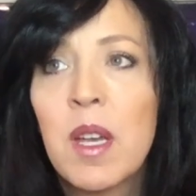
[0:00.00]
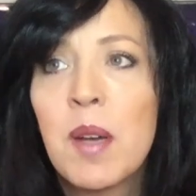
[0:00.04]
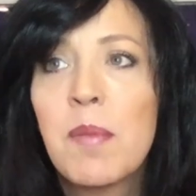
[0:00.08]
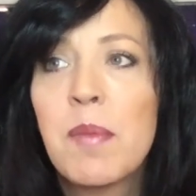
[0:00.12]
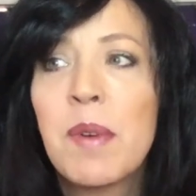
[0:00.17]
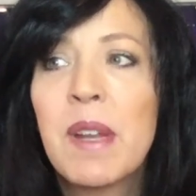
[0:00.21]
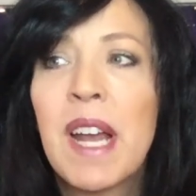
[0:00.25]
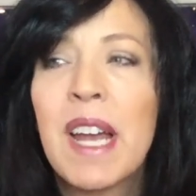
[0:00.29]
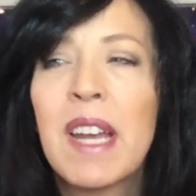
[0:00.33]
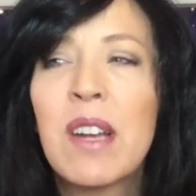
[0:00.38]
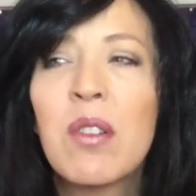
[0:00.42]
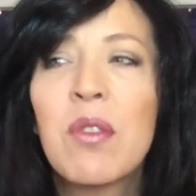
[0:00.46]

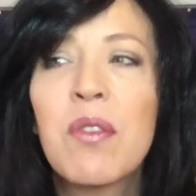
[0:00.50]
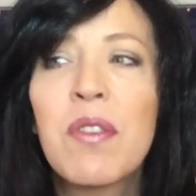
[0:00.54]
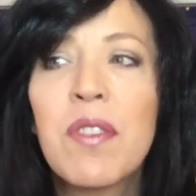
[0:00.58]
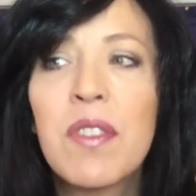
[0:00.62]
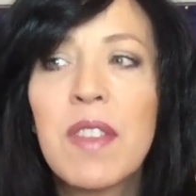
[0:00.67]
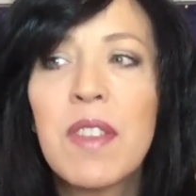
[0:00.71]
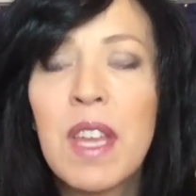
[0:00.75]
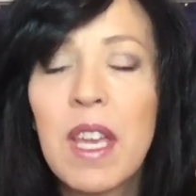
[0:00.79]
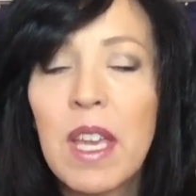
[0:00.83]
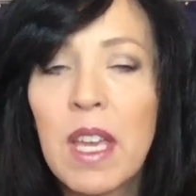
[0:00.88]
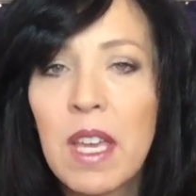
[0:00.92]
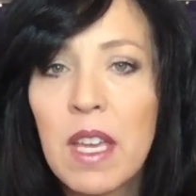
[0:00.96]
But I don't
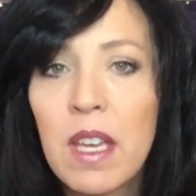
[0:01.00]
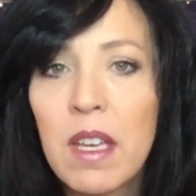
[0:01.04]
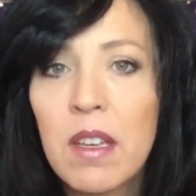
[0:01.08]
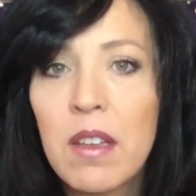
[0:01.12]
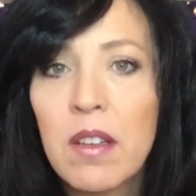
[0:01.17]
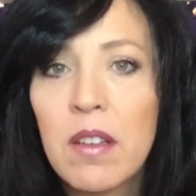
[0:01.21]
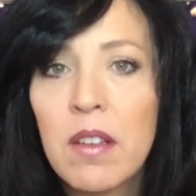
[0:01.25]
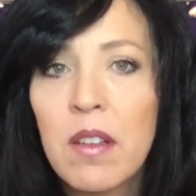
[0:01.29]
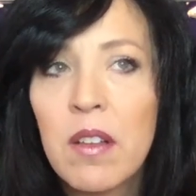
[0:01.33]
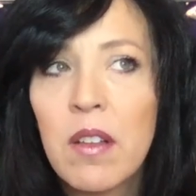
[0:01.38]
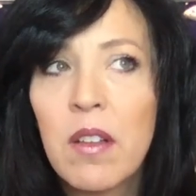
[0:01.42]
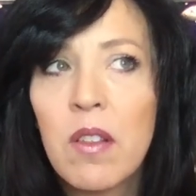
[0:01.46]
think
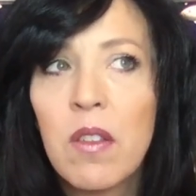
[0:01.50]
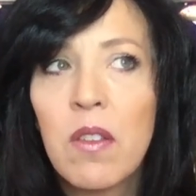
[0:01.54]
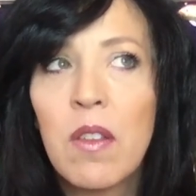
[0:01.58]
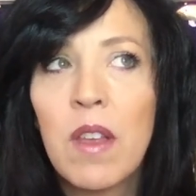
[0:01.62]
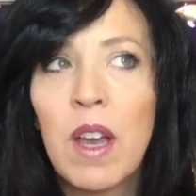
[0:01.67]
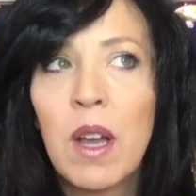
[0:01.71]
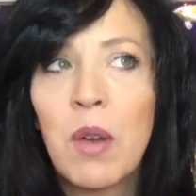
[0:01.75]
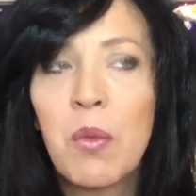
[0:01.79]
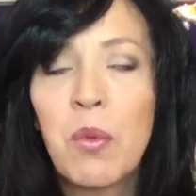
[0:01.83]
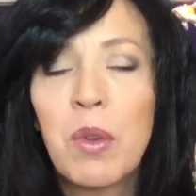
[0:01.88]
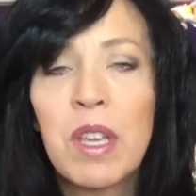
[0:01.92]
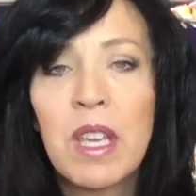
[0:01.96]

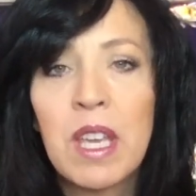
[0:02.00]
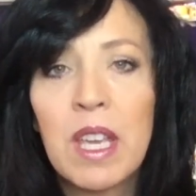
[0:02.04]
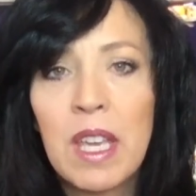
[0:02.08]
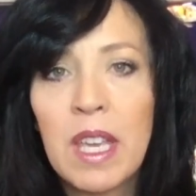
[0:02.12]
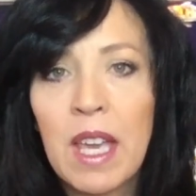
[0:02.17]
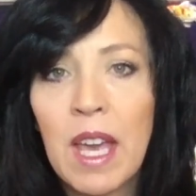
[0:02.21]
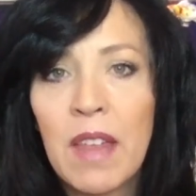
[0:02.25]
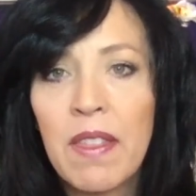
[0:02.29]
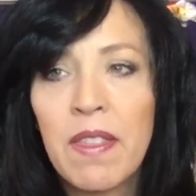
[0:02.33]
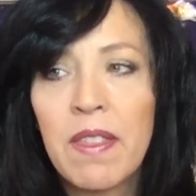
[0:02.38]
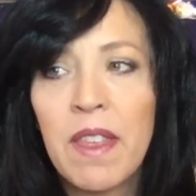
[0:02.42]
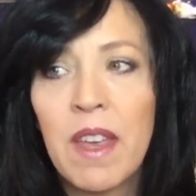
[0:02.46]
that we can
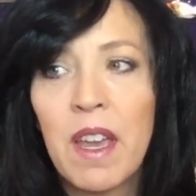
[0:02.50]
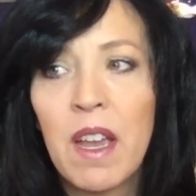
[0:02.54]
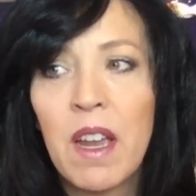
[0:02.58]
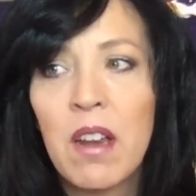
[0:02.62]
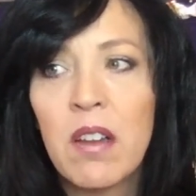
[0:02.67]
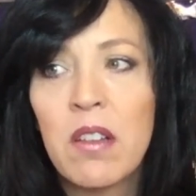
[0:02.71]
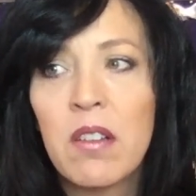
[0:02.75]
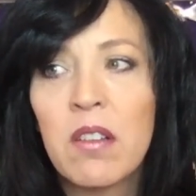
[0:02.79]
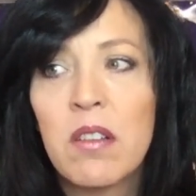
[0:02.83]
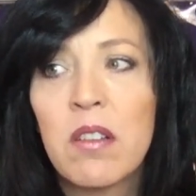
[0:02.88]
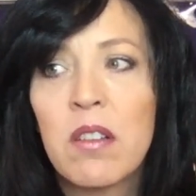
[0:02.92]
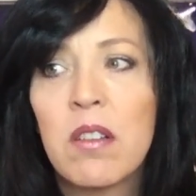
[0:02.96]
get
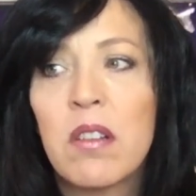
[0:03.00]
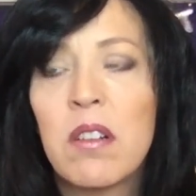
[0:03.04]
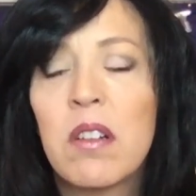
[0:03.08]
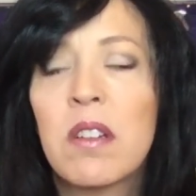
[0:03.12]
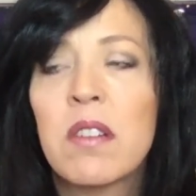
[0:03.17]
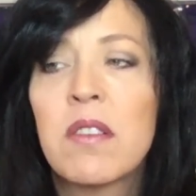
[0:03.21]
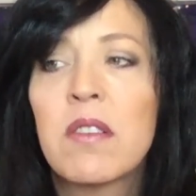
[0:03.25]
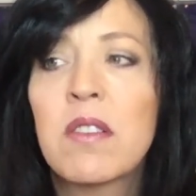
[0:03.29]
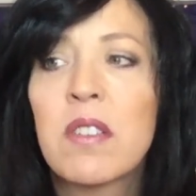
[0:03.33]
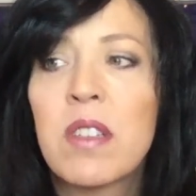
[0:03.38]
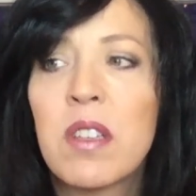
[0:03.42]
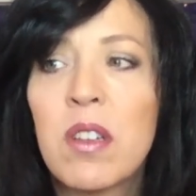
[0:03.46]
there
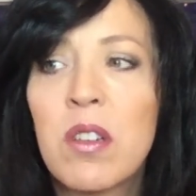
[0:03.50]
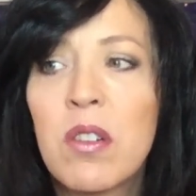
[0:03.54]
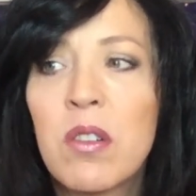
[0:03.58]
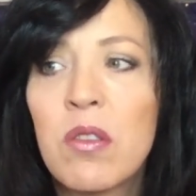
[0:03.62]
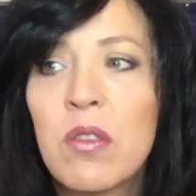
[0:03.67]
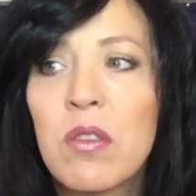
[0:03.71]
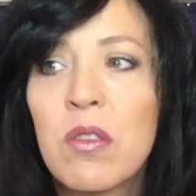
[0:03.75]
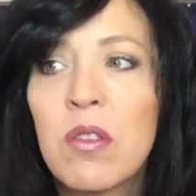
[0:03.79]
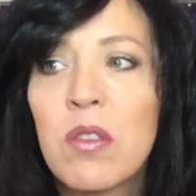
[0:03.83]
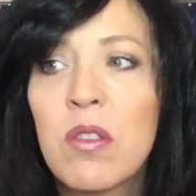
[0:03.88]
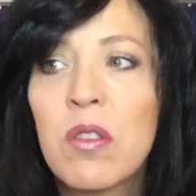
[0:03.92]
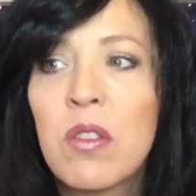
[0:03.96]

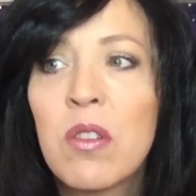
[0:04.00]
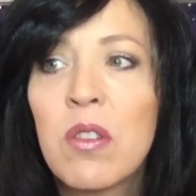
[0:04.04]
until